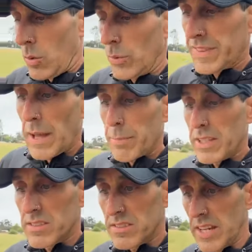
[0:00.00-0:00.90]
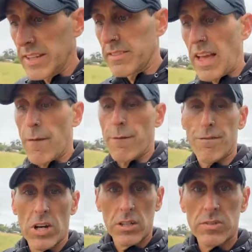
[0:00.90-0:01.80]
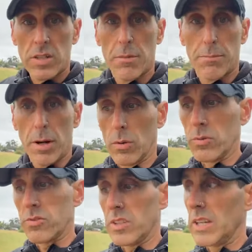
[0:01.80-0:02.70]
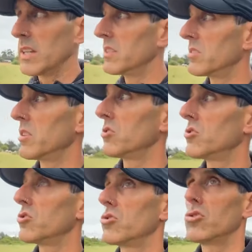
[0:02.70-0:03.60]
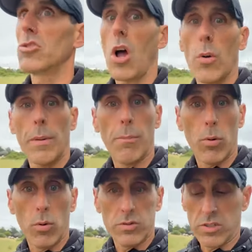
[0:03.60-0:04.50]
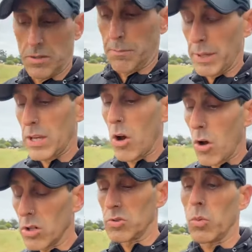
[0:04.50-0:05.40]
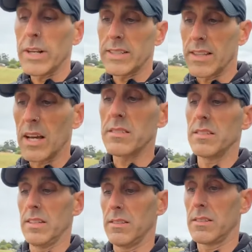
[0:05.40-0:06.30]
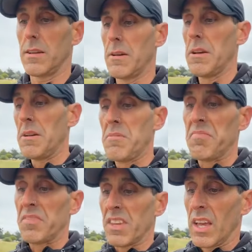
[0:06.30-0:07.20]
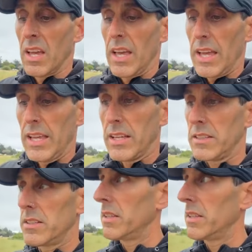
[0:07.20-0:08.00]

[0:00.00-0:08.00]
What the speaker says: with that being said, that first impulse is so important because what it does is it